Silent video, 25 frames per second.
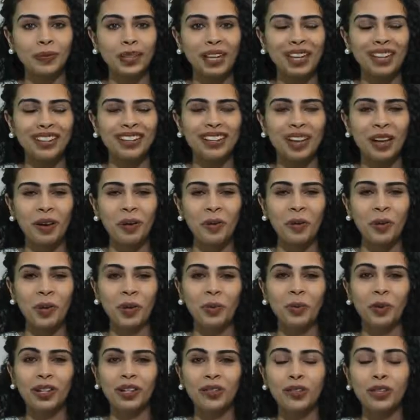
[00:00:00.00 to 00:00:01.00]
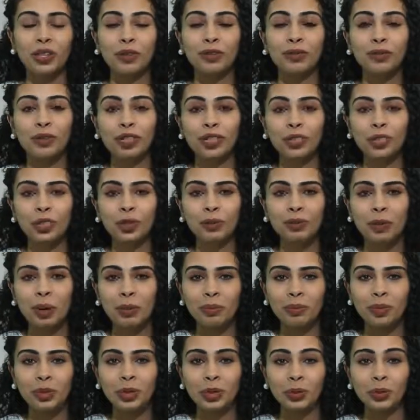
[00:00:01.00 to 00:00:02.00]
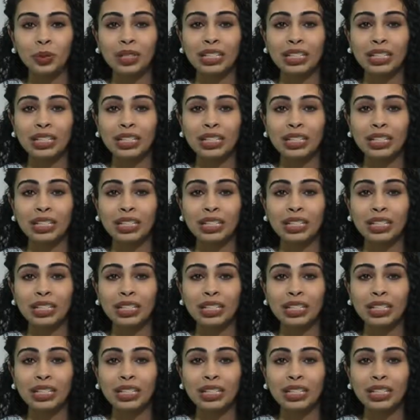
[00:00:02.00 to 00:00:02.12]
Now, when one of the village members was